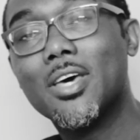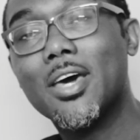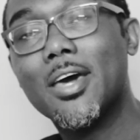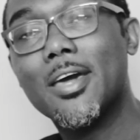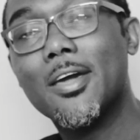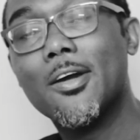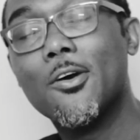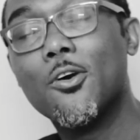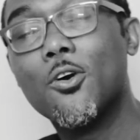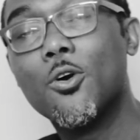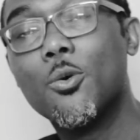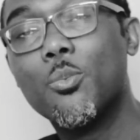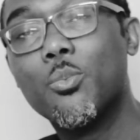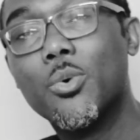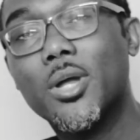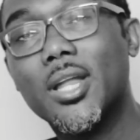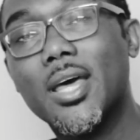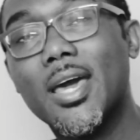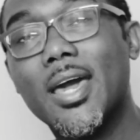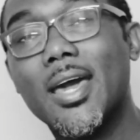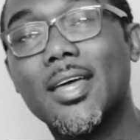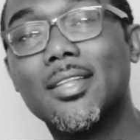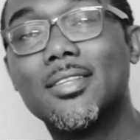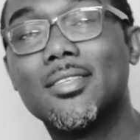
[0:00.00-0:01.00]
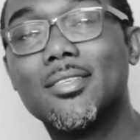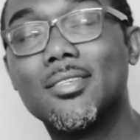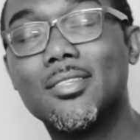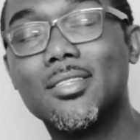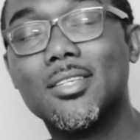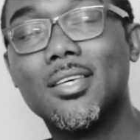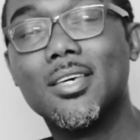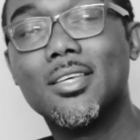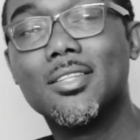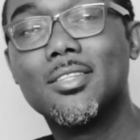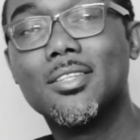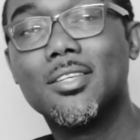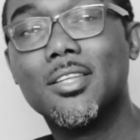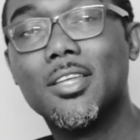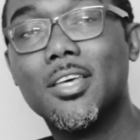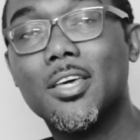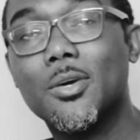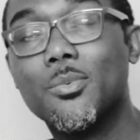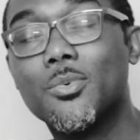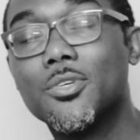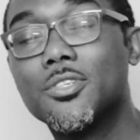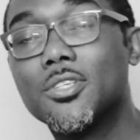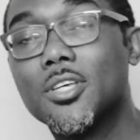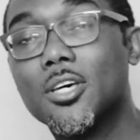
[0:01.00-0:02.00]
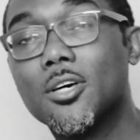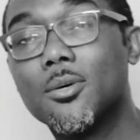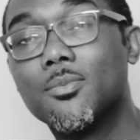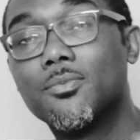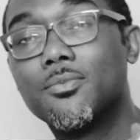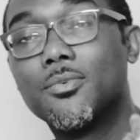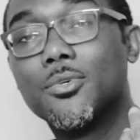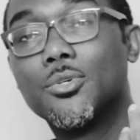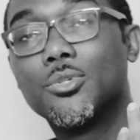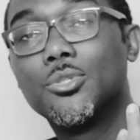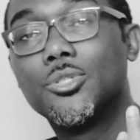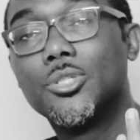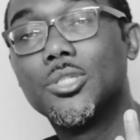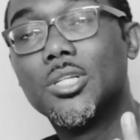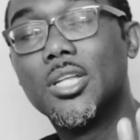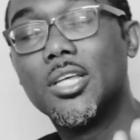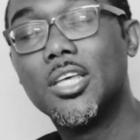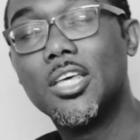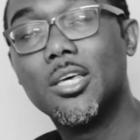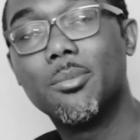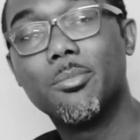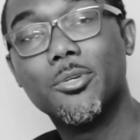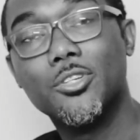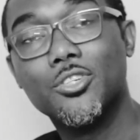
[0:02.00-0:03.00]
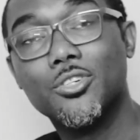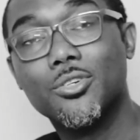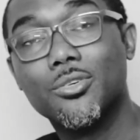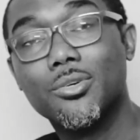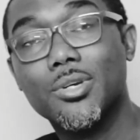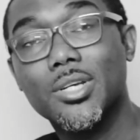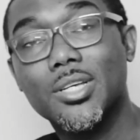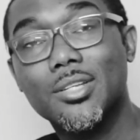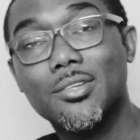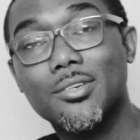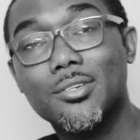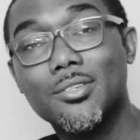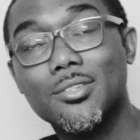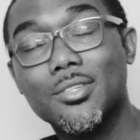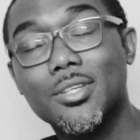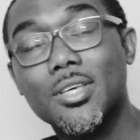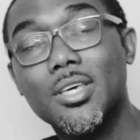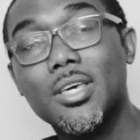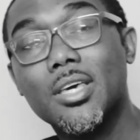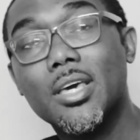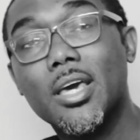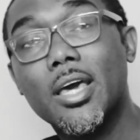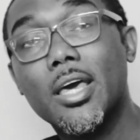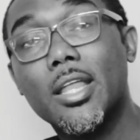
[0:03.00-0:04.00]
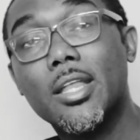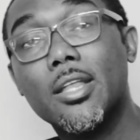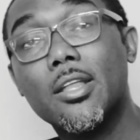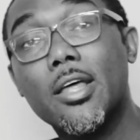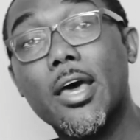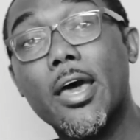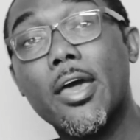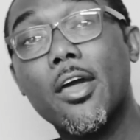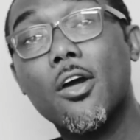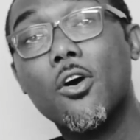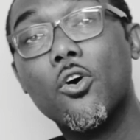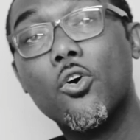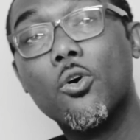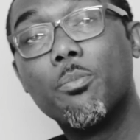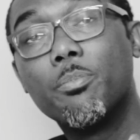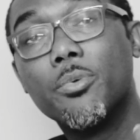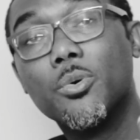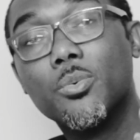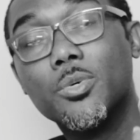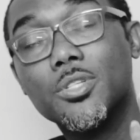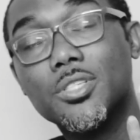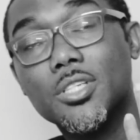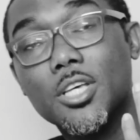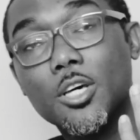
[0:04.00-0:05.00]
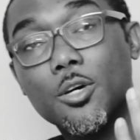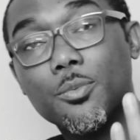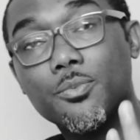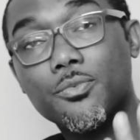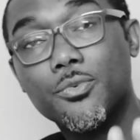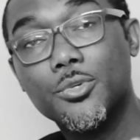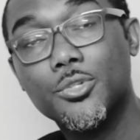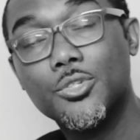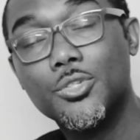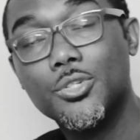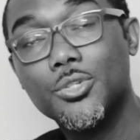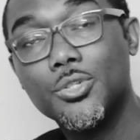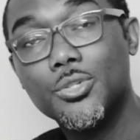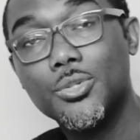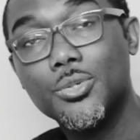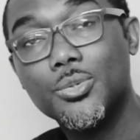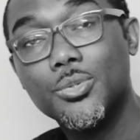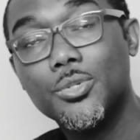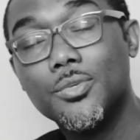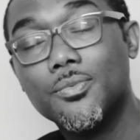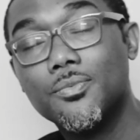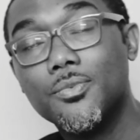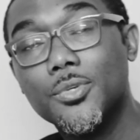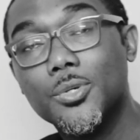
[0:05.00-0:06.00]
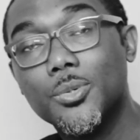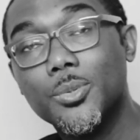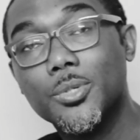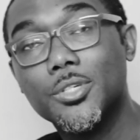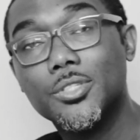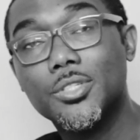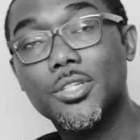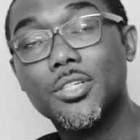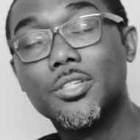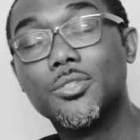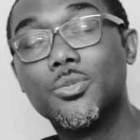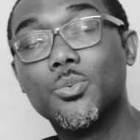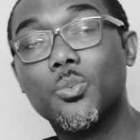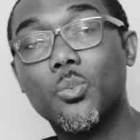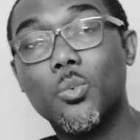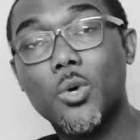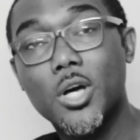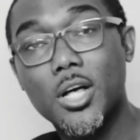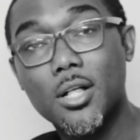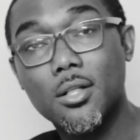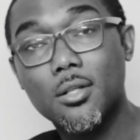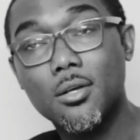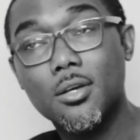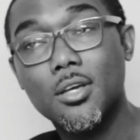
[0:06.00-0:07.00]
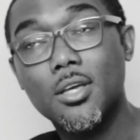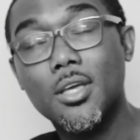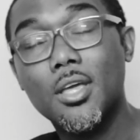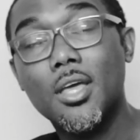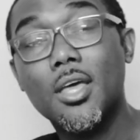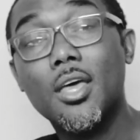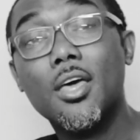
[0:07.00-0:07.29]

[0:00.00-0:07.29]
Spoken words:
I hope what I had to say today was helpful to the image creators, and I hope it was helpful to you, the viewers, as well.